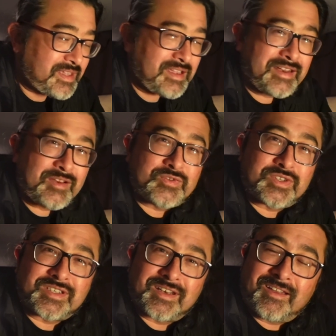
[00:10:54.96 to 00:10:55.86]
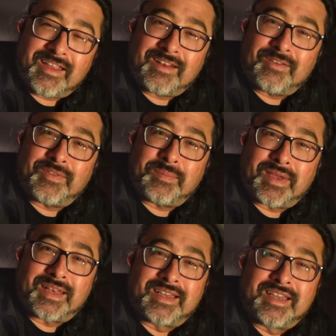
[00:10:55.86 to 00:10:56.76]
and I was just laying on the
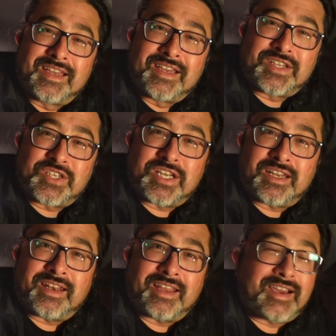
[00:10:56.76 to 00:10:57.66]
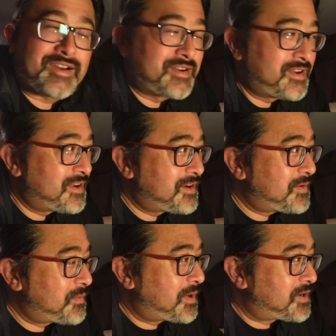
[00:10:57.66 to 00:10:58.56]
bed chilling out
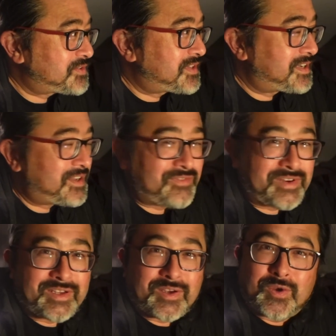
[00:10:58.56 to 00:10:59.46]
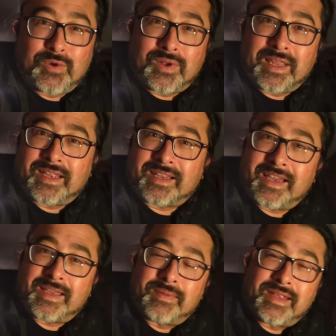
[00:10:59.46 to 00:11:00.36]
whilst the lovely cool air
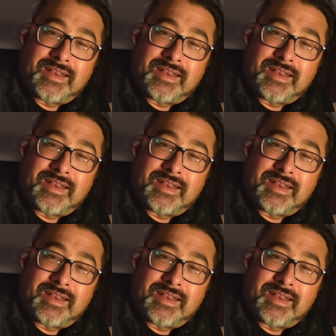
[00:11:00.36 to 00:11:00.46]
came in.